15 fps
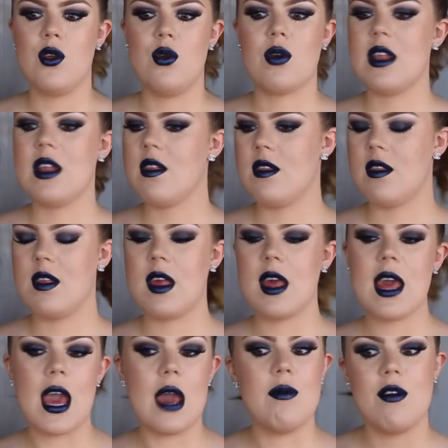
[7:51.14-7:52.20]
You can
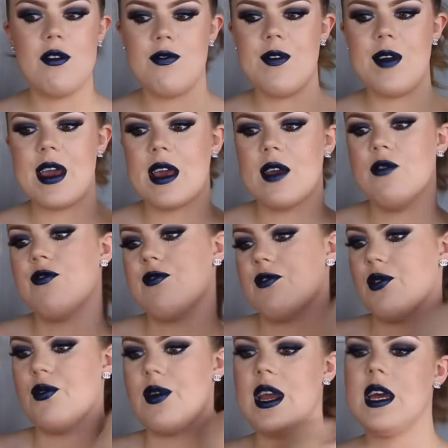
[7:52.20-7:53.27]
see everything
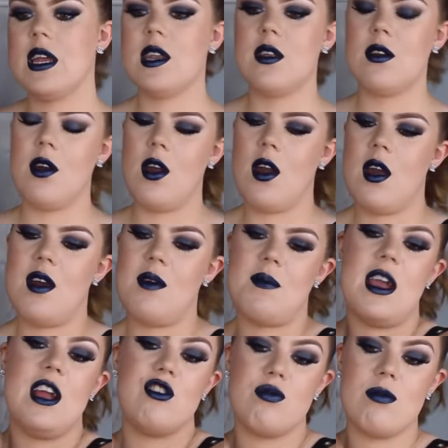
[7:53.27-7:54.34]
through it.
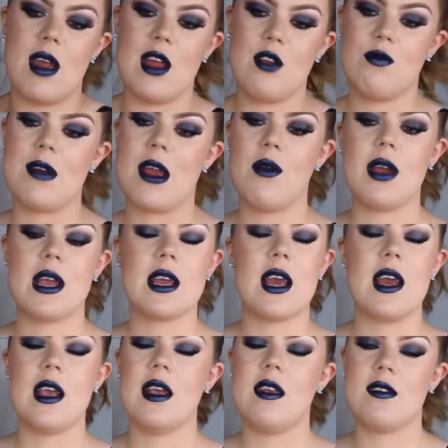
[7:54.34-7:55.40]
I tried wearing
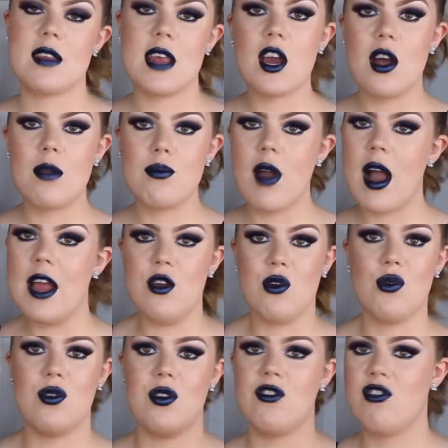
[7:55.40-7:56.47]
a stick-on bra. You
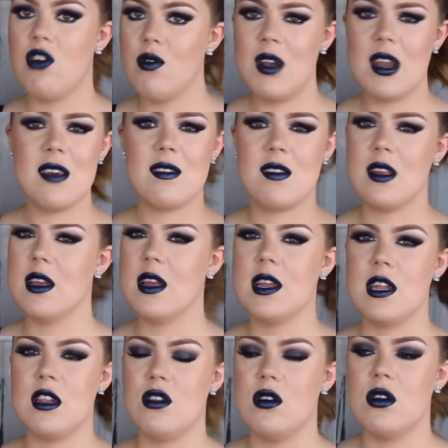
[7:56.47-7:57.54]
could totally see
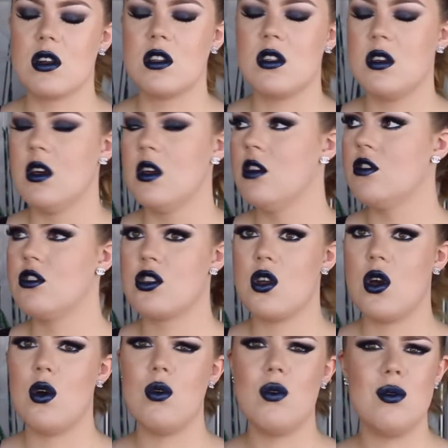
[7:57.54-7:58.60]
it. It looked
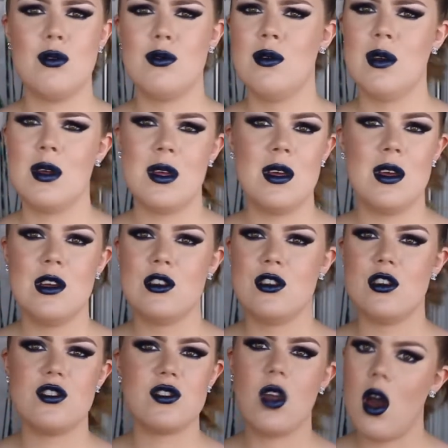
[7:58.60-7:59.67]
so
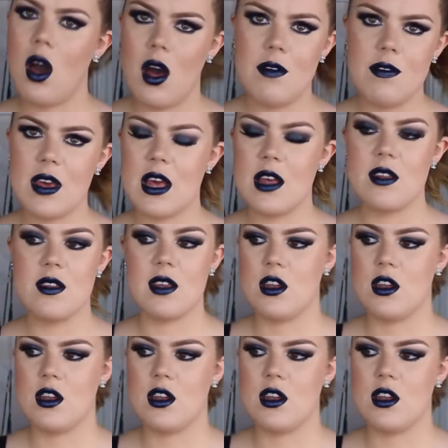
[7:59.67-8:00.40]
just obvious